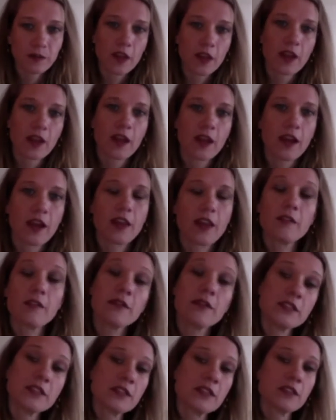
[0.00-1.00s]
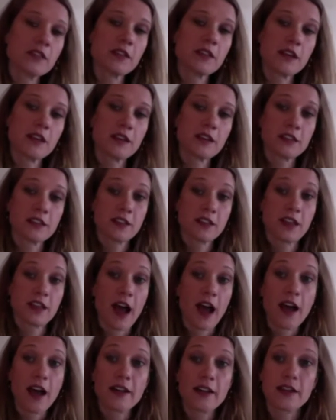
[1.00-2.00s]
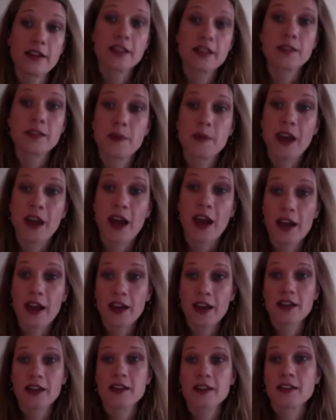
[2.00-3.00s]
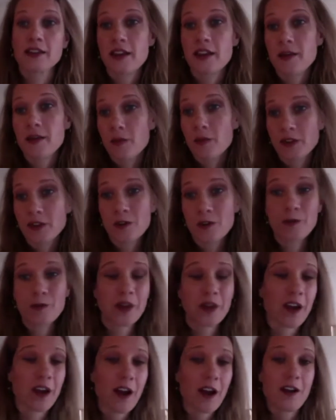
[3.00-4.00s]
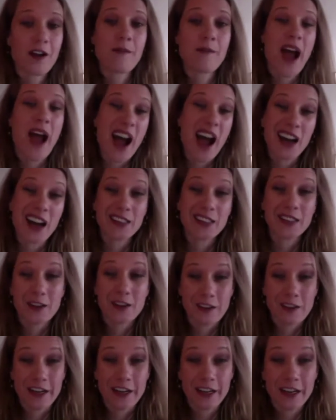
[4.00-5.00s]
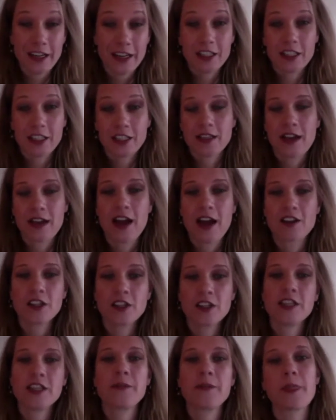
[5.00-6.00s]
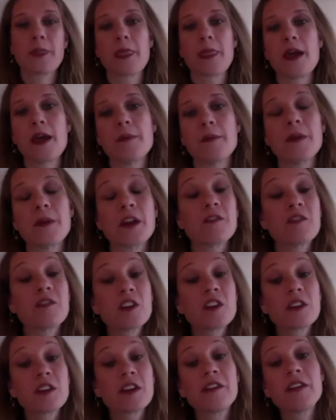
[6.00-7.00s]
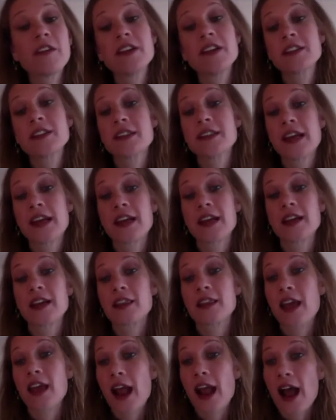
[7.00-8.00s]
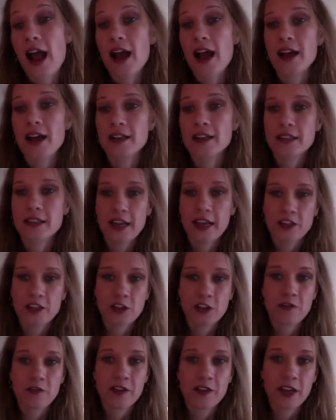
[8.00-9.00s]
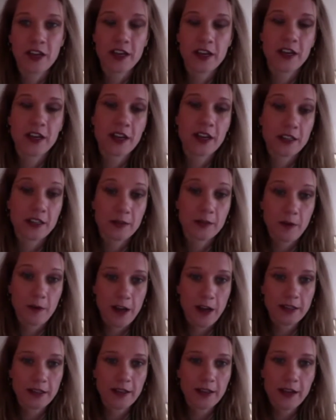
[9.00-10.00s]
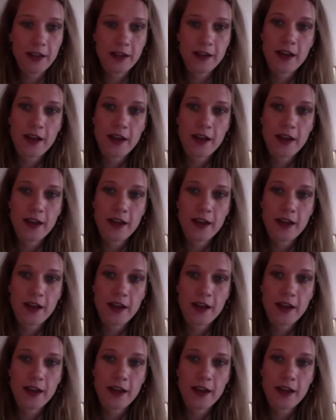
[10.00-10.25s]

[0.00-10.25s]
And the reason that you do that is because they don't become as greedy just naturally. But if you live in a state that has HOV express lane,